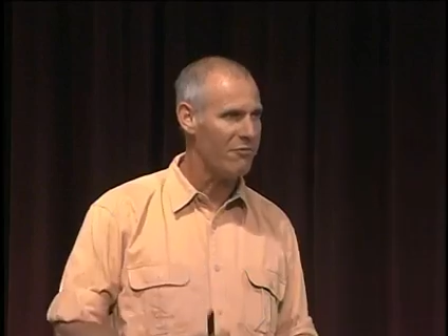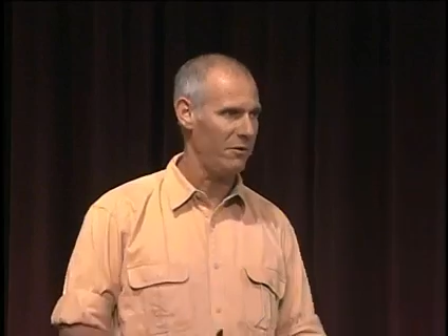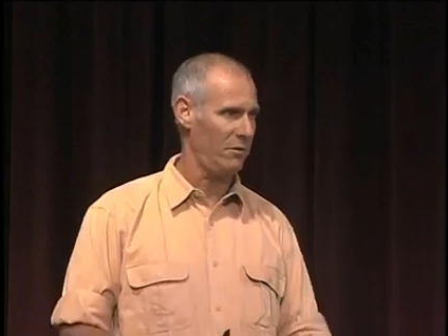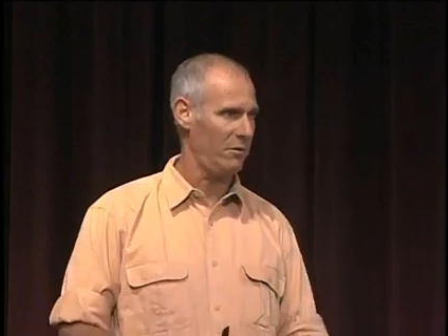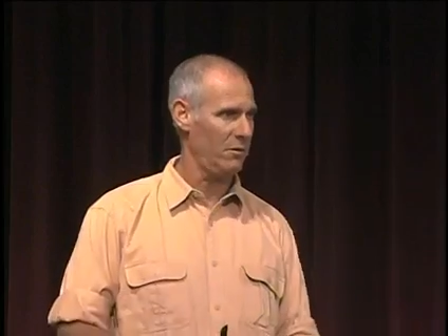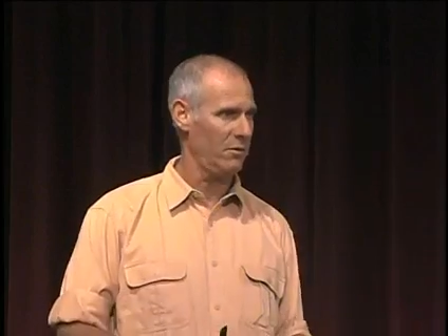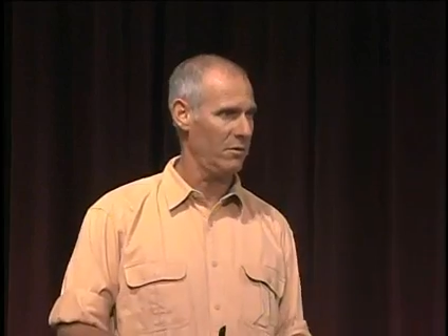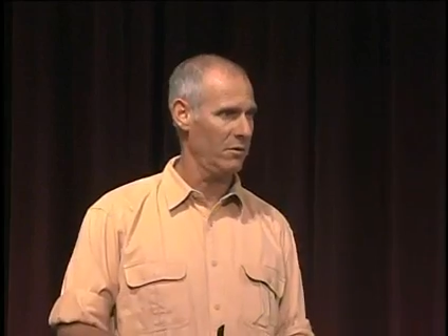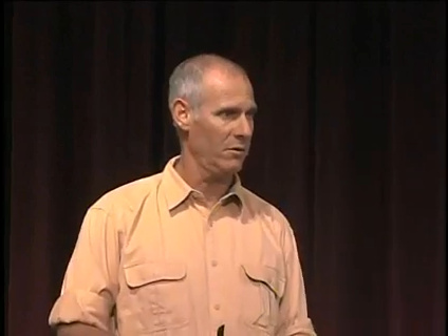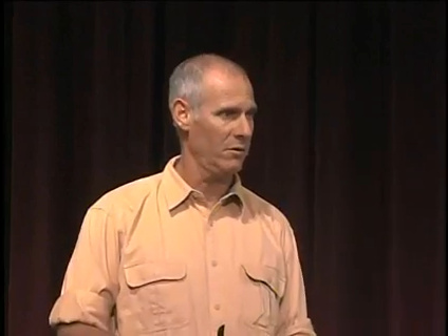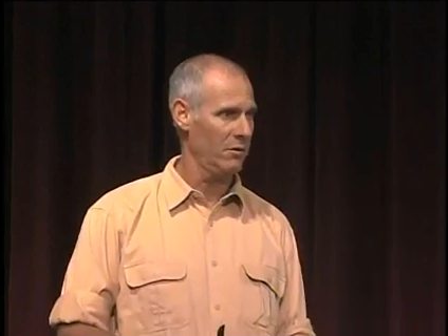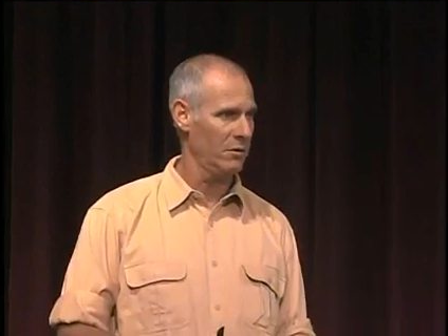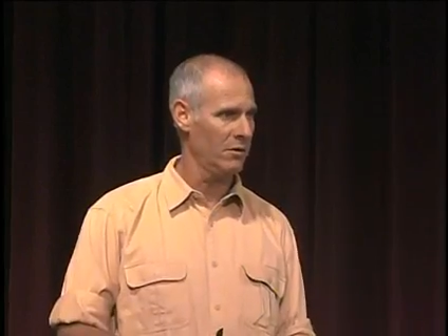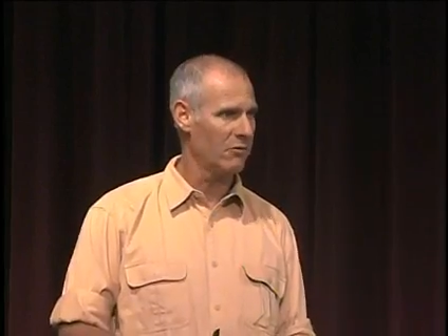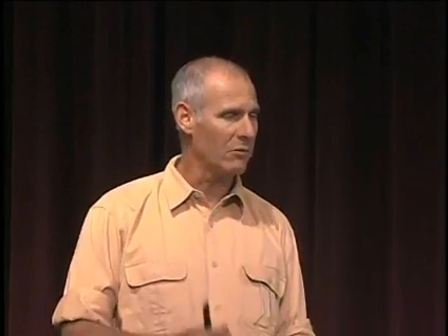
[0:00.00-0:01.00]
it
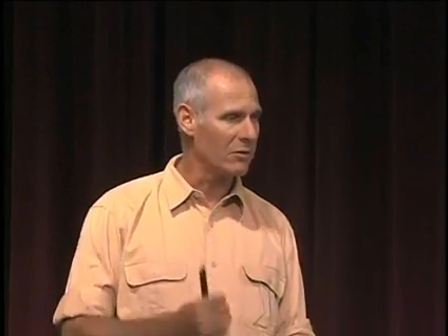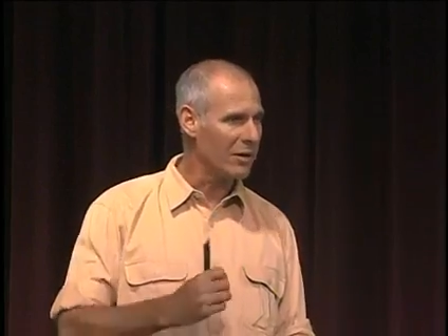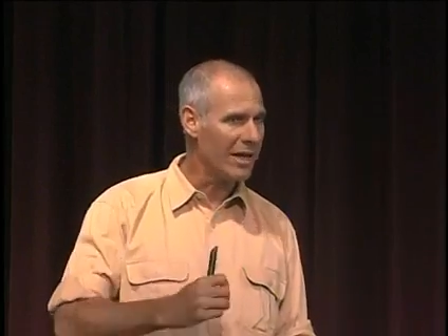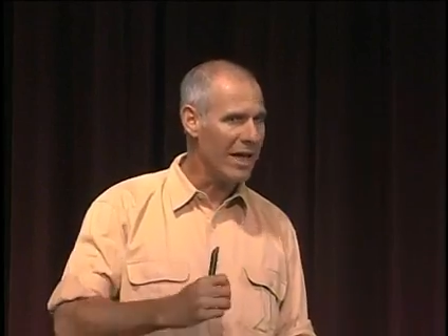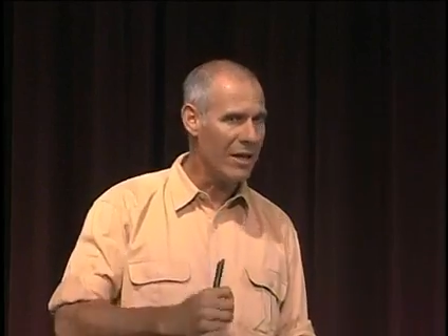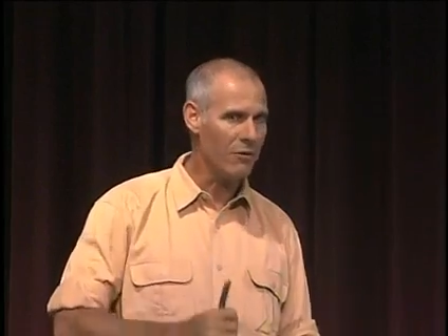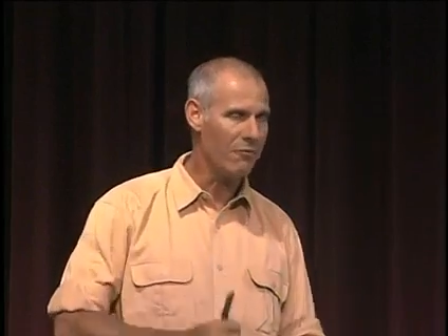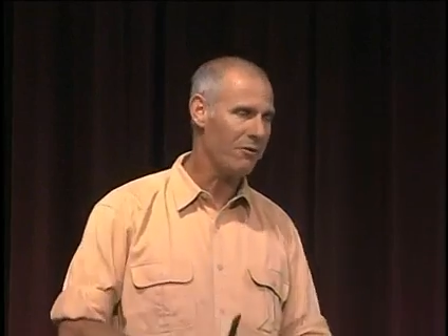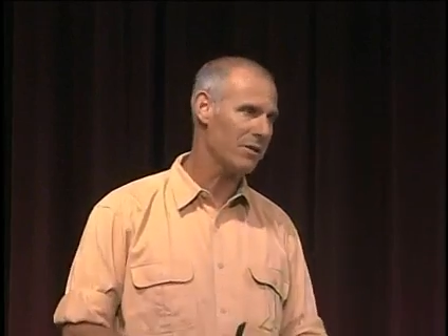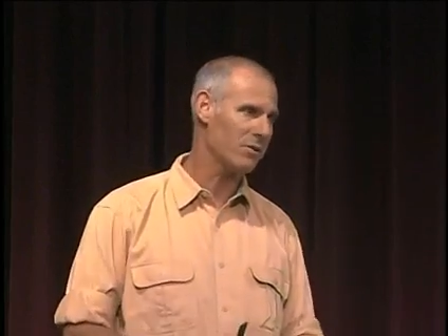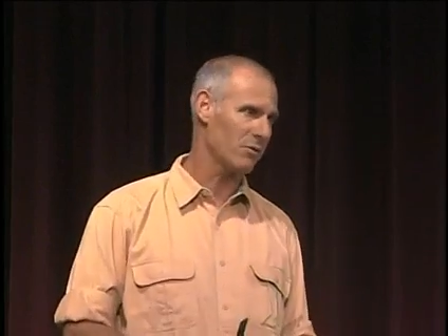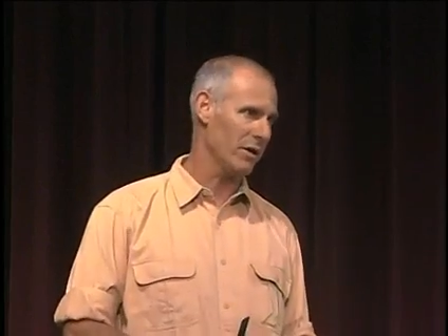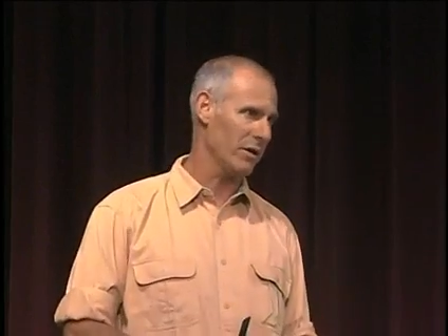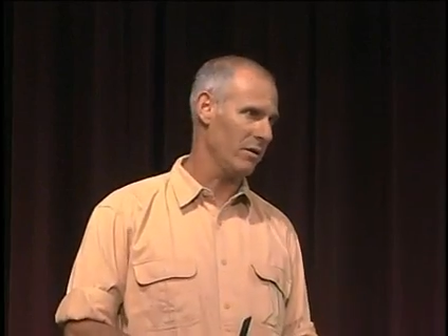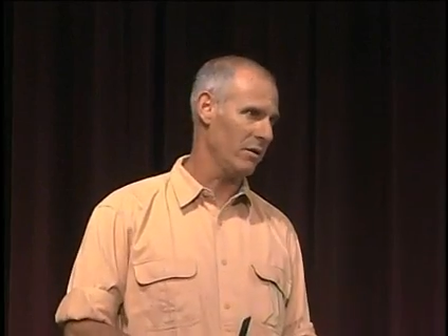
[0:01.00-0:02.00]
from the land of
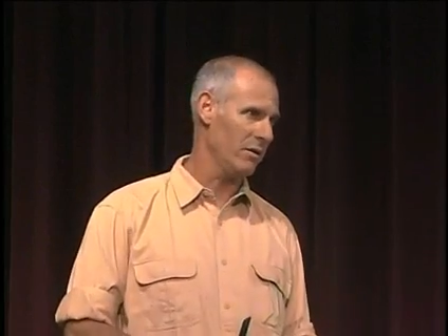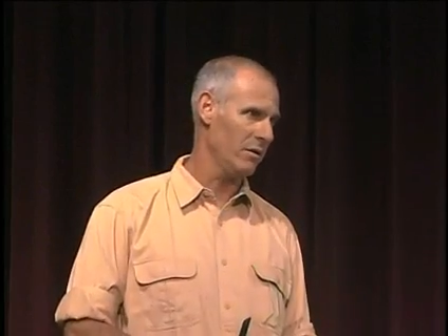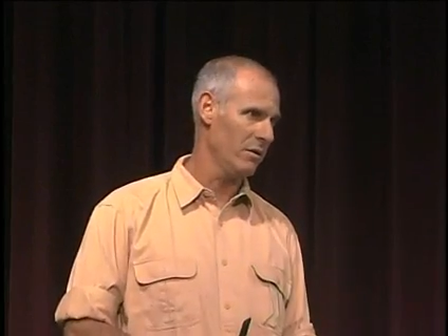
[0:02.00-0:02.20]
Israel